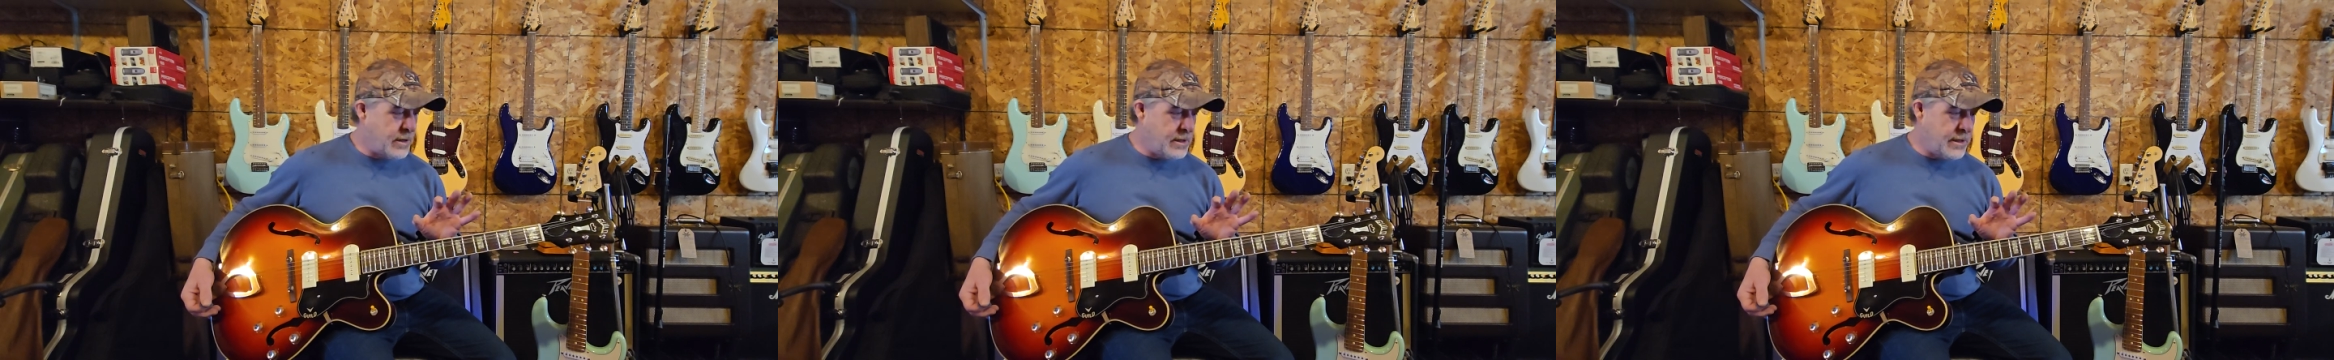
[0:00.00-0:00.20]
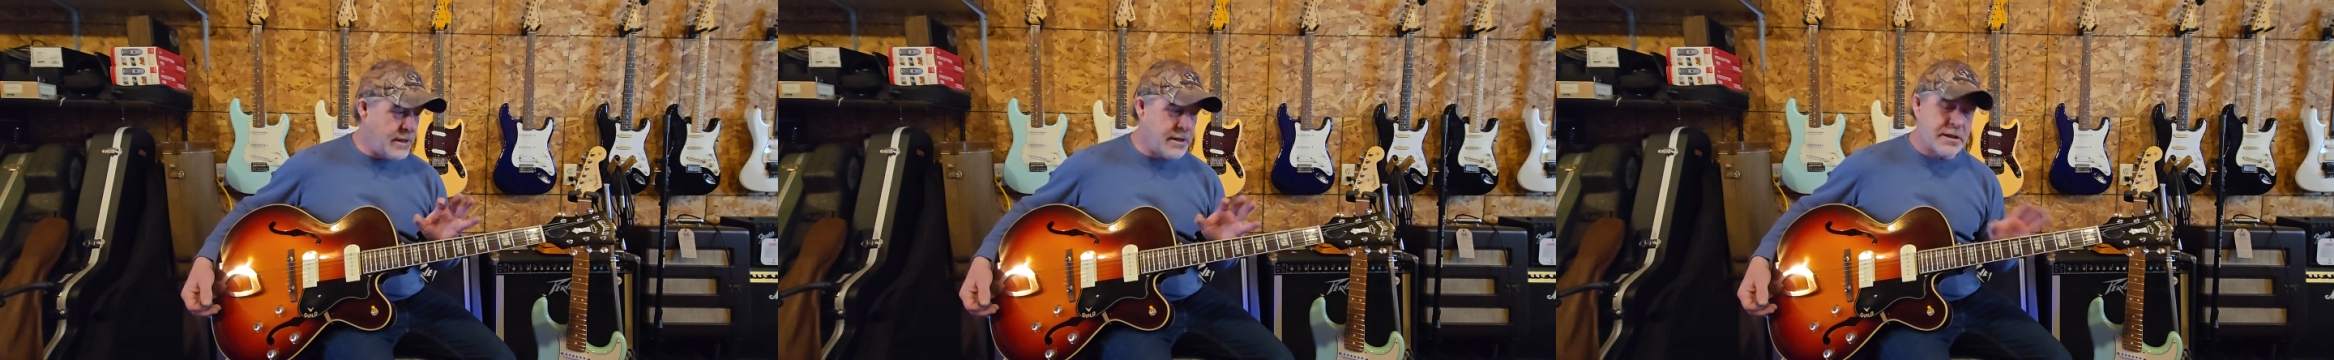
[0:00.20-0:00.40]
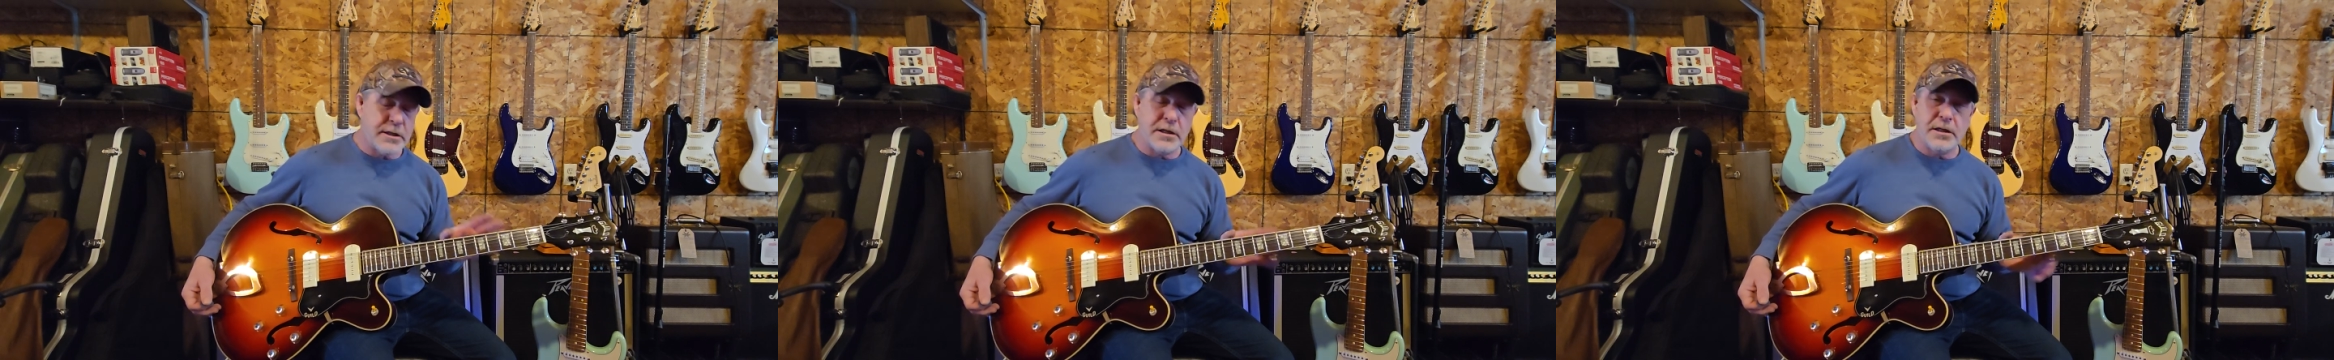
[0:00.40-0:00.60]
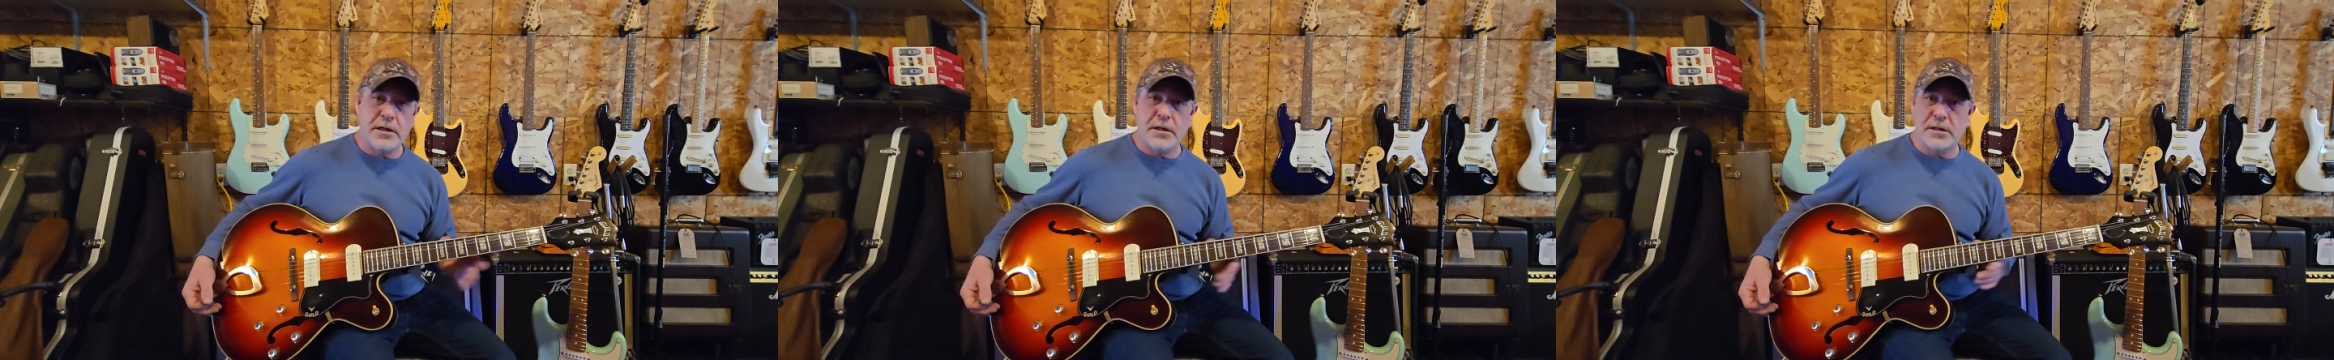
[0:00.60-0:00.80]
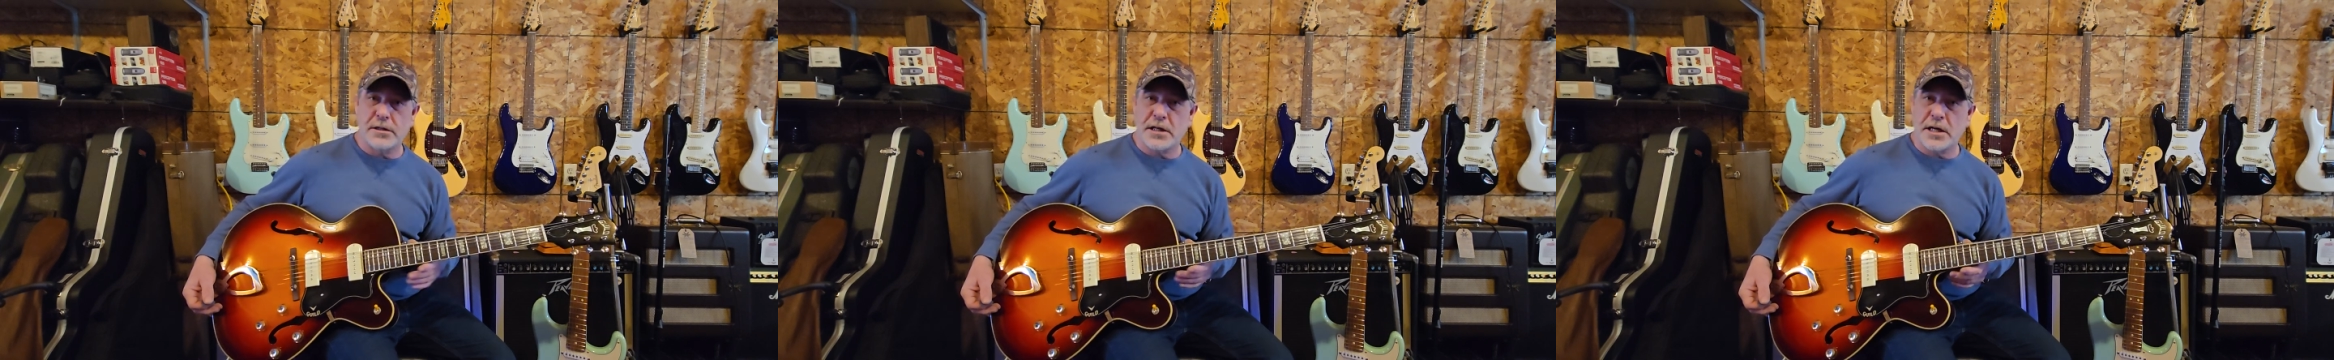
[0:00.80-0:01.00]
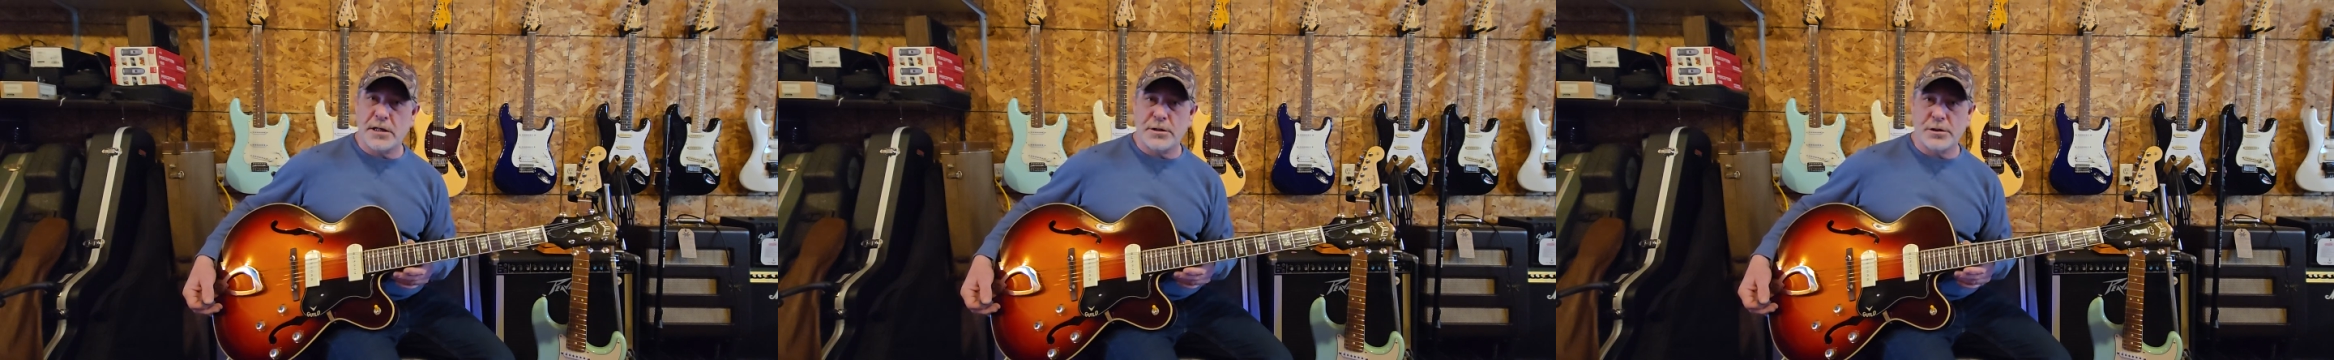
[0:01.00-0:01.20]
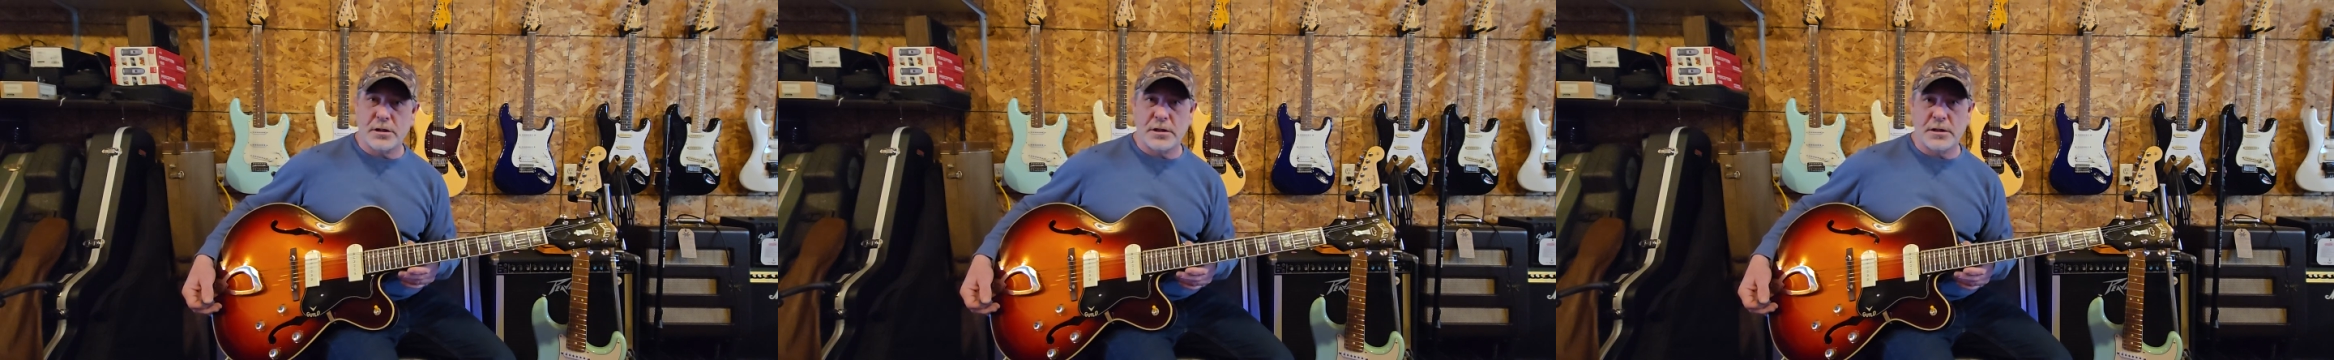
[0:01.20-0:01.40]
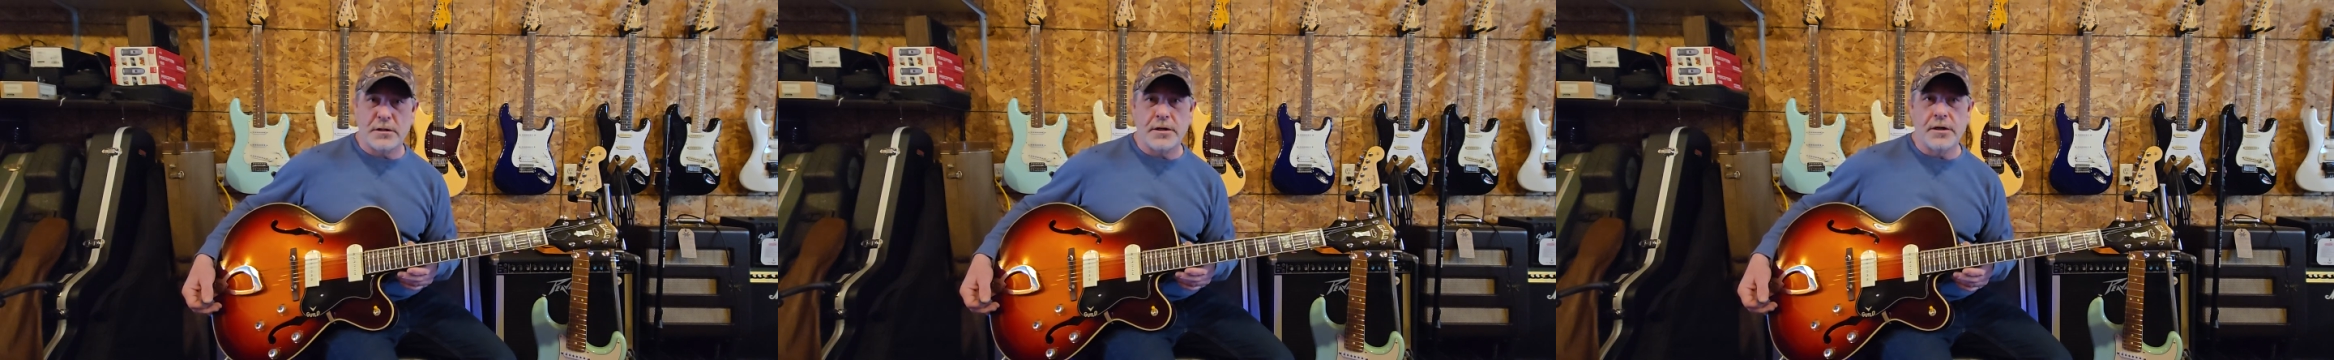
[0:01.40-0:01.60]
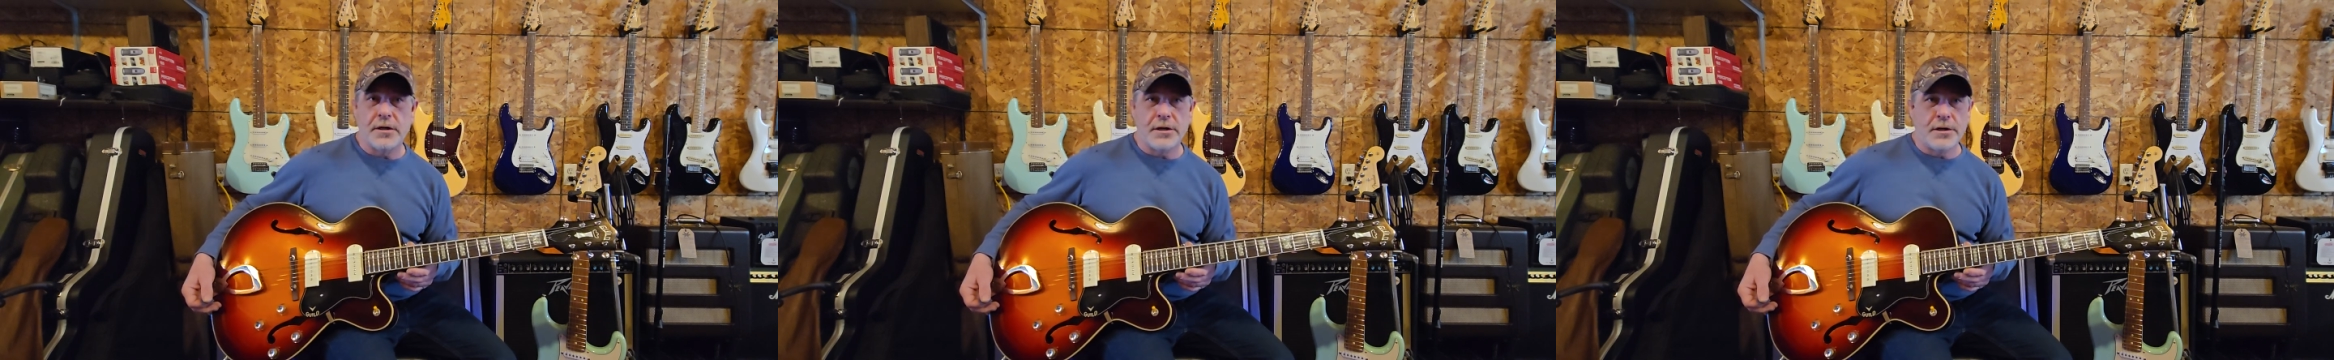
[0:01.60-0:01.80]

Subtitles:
need any attention.